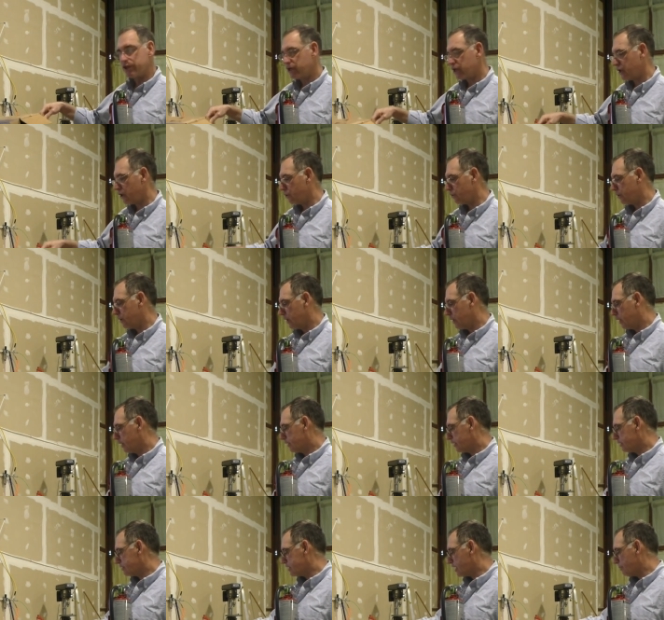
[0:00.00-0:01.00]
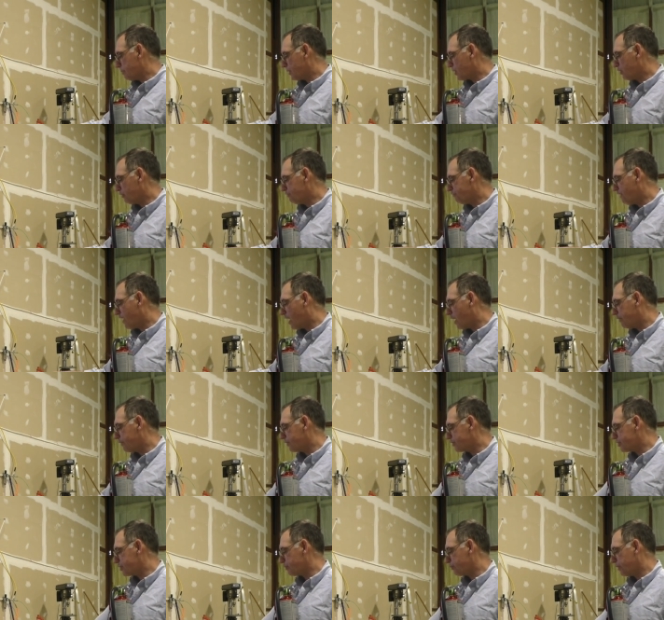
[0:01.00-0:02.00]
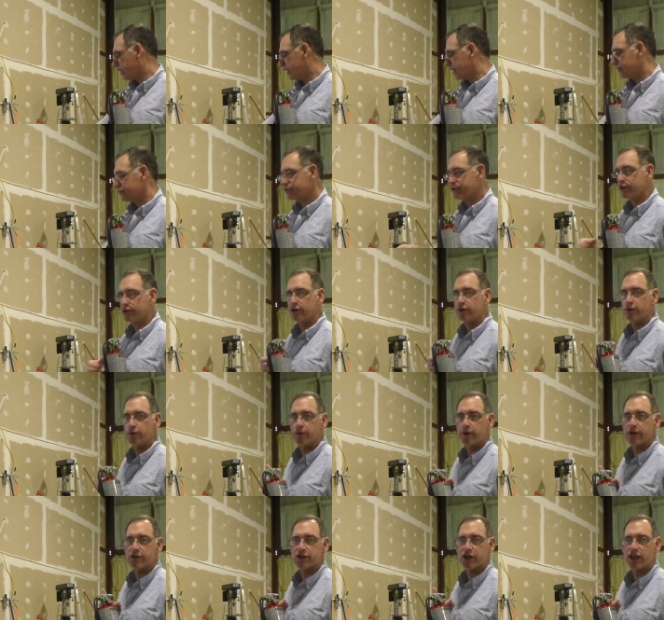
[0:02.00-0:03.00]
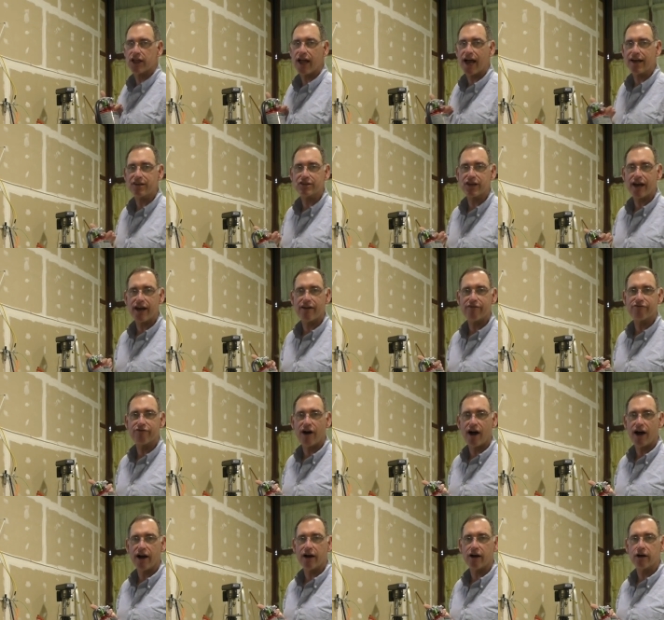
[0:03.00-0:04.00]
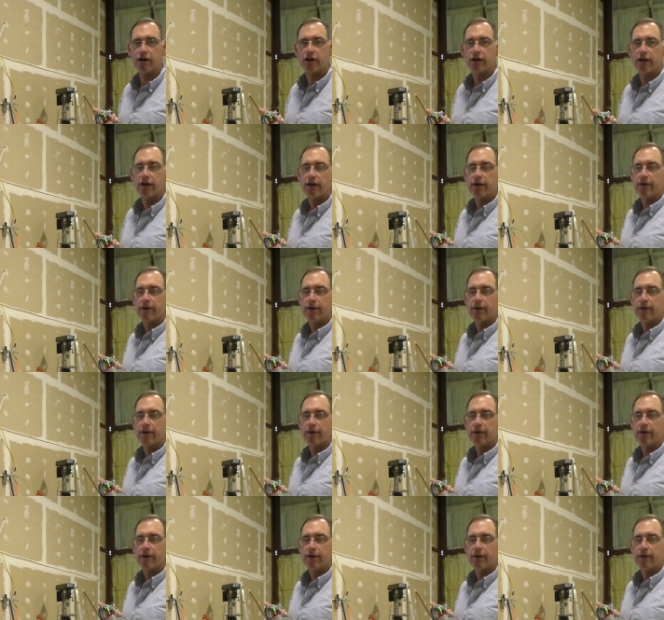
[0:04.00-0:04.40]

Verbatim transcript: You know, the typical fire that you run into is a class A fire.